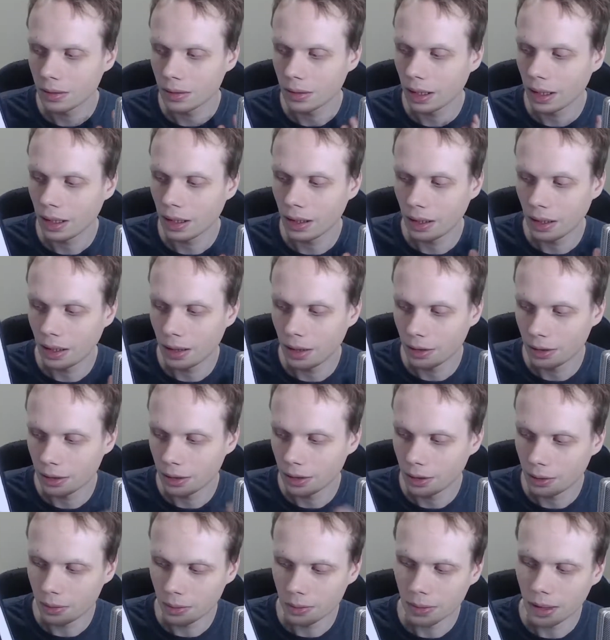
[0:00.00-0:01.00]
don't
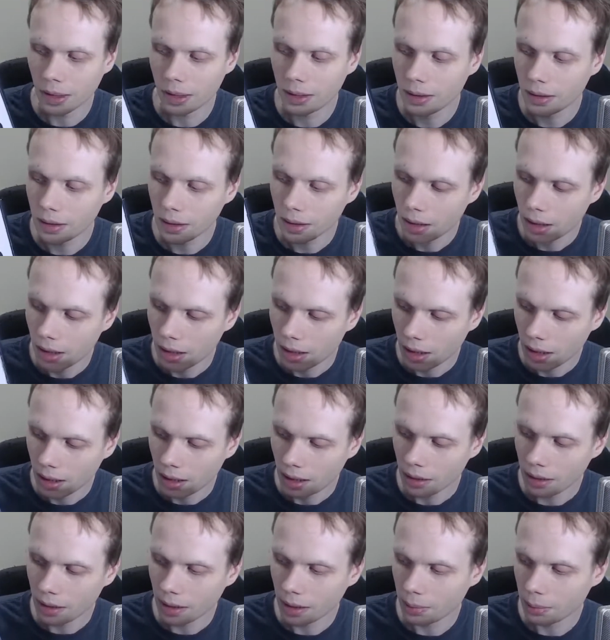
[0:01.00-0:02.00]
know. I
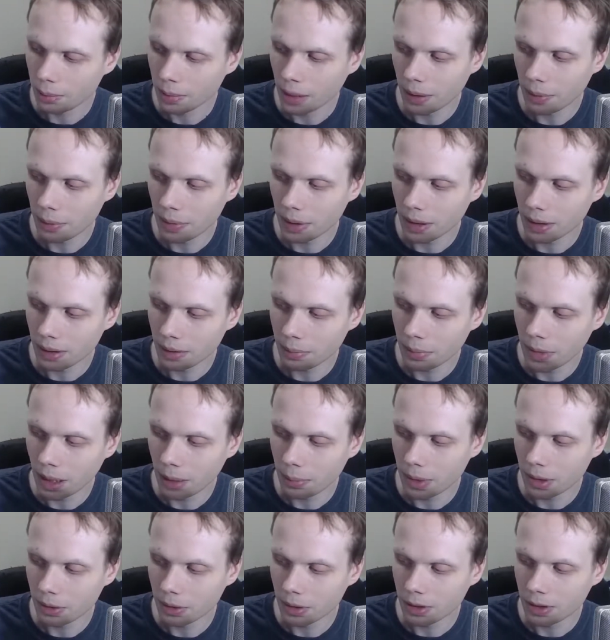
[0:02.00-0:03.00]
think
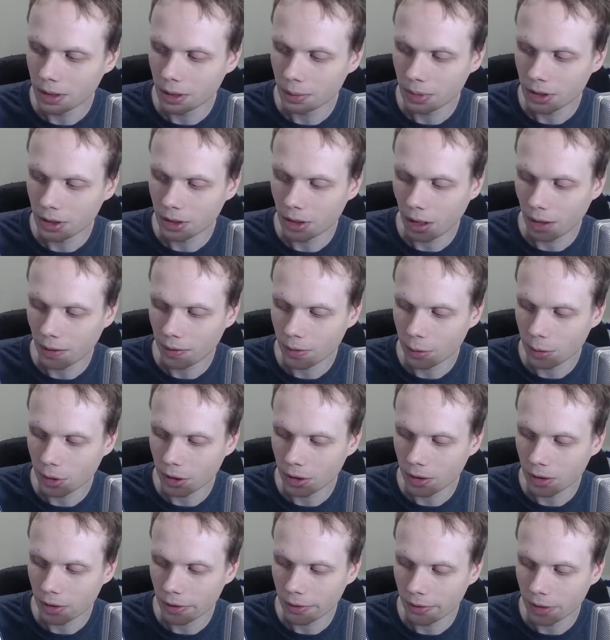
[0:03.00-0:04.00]
maybe it was some
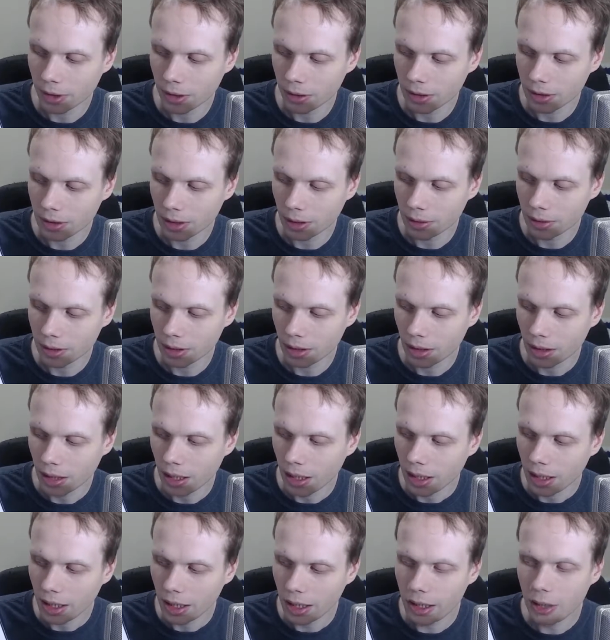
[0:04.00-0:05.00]
software interference.
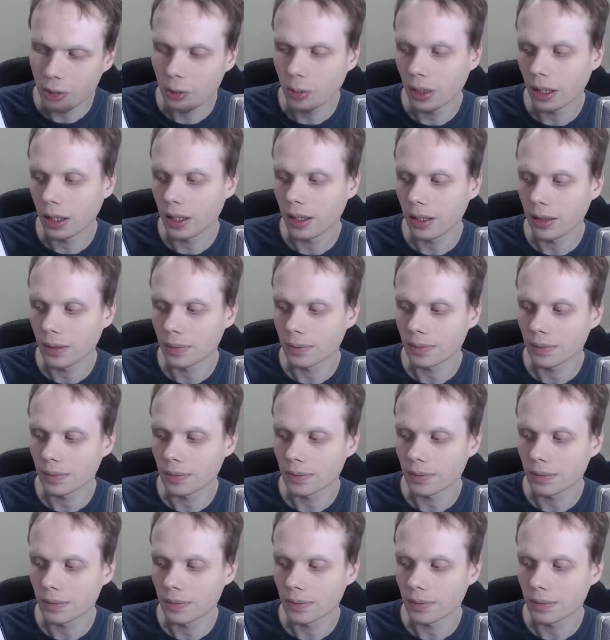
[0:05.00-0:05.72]
Anyway,